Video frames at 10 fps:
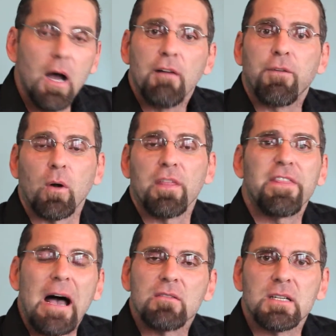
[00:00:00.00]
For
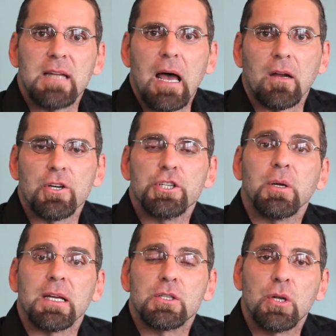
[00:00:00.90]
$1,000, you
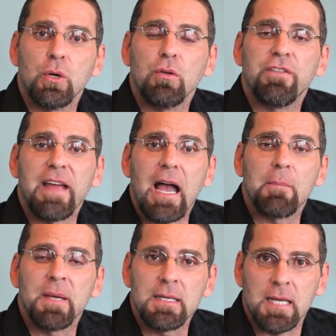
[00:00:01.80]
get 2
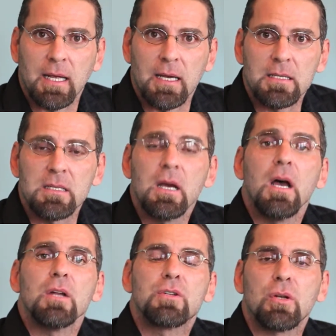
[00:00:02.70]
VIP tickets
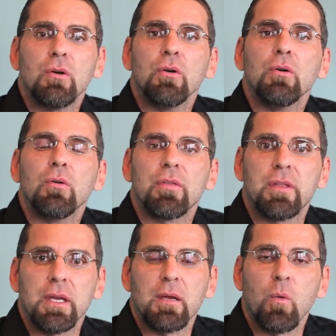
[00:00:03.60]
to
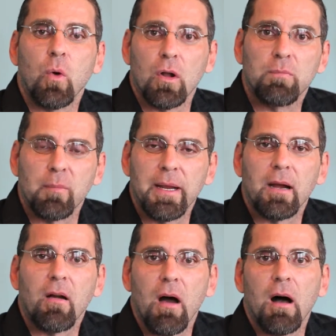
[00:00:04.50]
the world
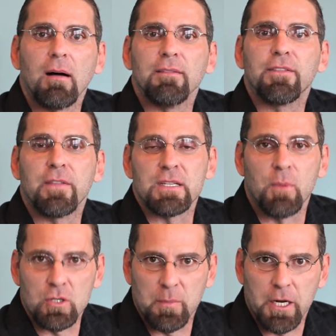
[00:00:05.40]
premiere of this
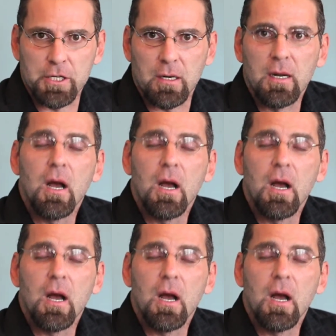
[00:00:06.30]
motion picture.